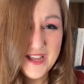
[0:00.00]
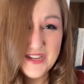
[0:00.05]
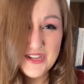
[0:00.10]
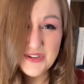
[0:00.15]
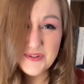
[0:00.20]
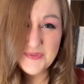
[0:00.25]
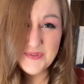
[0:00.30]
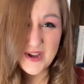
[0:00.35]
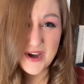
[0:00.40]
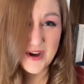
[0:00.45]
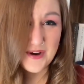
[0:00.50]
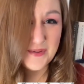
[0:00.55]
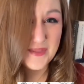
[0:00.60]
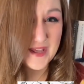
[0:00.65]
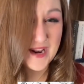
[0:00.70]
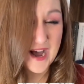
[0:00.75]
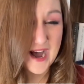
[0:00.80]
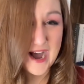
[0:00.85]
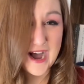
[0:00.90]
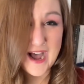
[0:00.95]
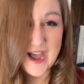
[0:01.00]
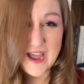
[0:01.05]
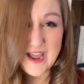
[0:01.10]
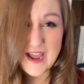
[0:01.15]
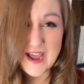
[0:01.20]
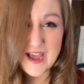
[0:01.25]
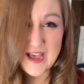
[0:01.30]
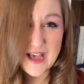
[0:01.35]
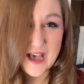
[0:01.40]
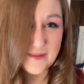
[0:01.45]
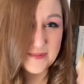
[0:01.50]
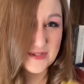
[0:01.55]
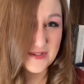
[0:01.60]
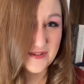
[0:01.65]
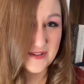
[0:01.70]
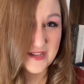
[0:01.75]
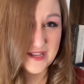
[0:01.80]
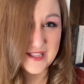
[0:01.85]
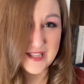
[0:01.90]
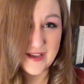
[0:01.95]
you know that I
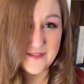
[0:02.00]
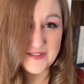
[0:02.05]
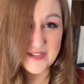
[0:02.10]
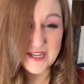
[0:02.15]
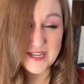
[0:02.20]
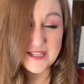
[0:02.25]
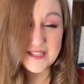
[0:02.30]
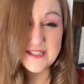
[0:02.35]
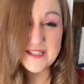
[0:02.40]
absolutely loved it.